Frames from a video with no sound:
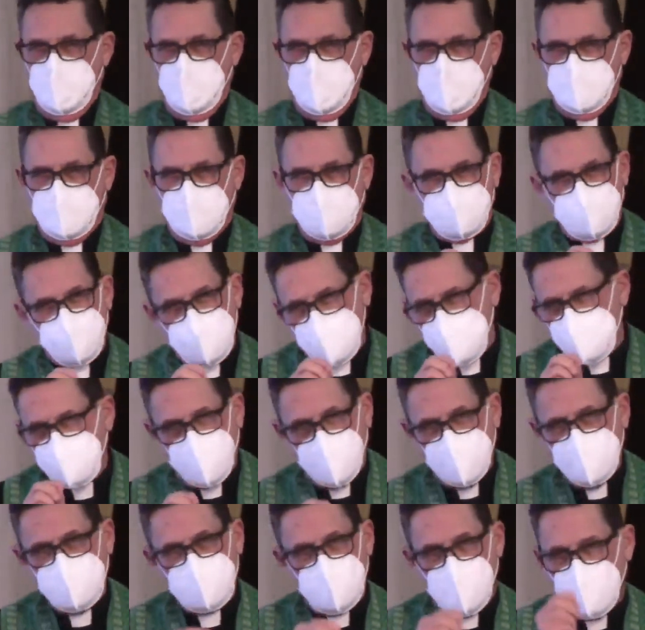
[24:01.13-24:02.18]
that
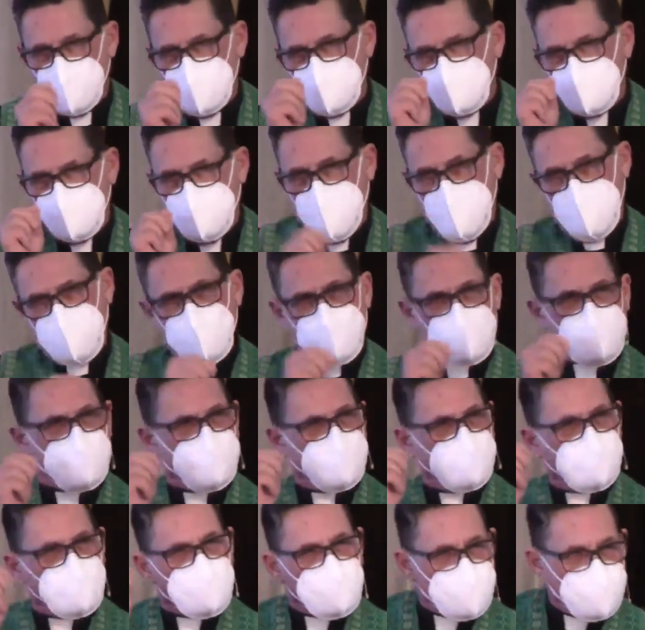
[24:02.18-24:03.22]
despite our
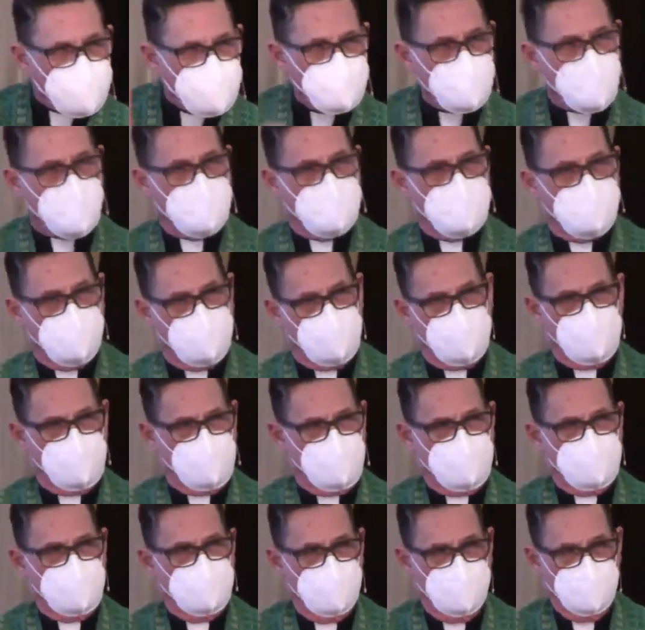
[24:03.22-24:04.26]
best
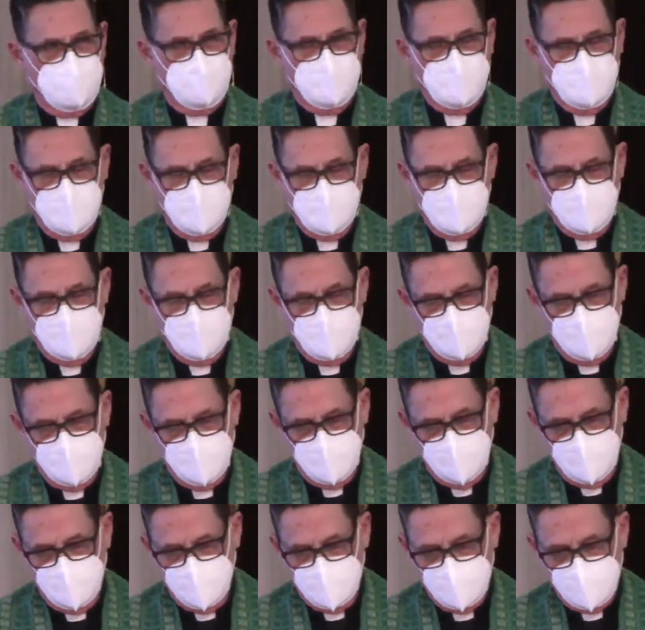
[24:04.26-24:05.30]
science,
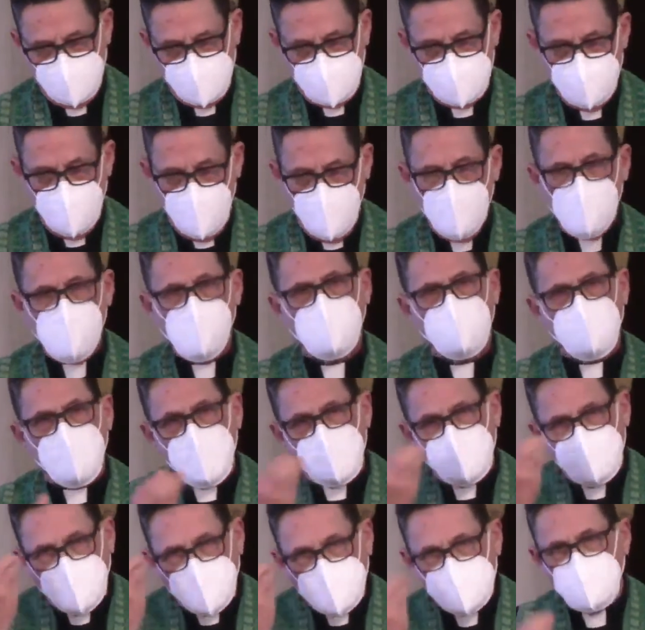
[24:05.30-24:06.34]
a
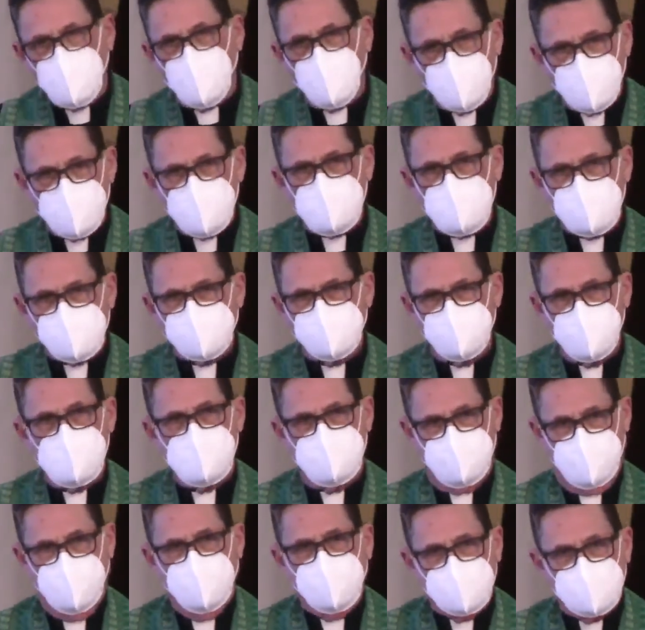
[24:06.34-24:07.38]
small minority of
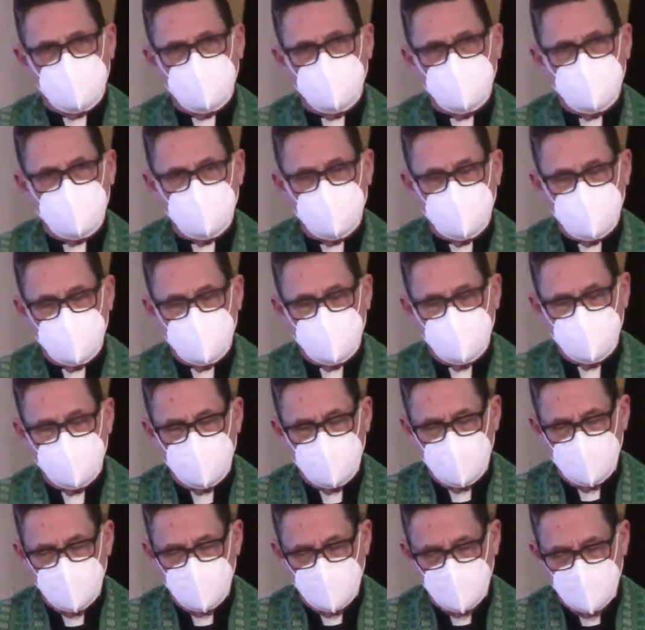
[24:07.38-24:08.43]
people
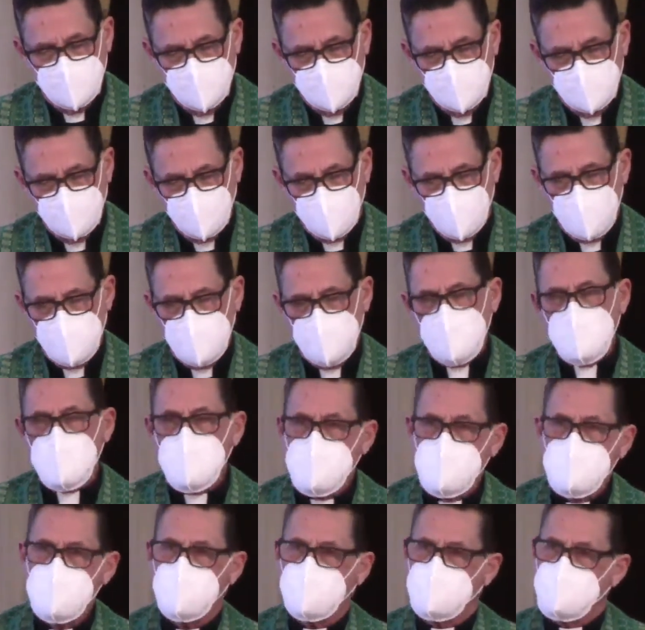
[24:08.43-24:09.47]
were
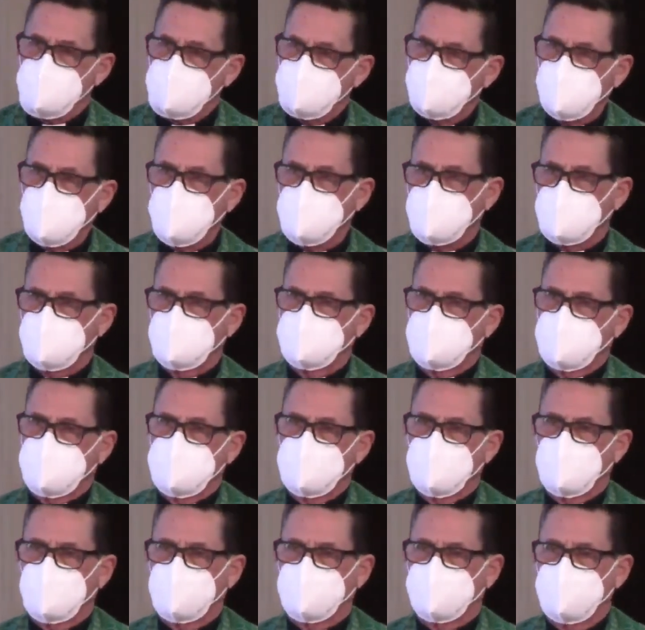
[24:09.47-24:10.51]

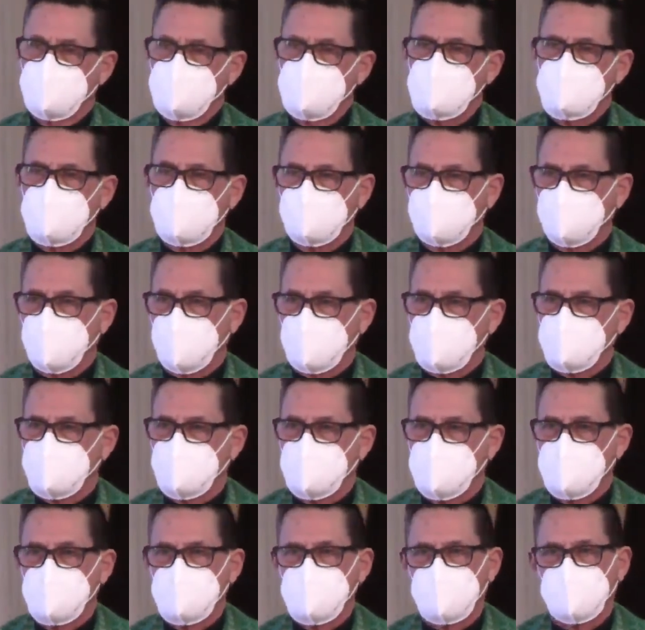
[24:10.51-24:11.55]
inexplicably refusing
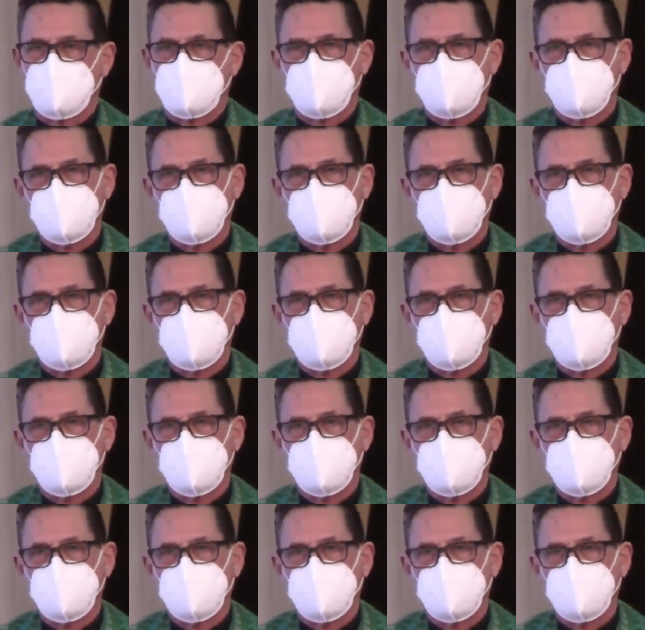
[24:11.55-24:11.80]
vaccination,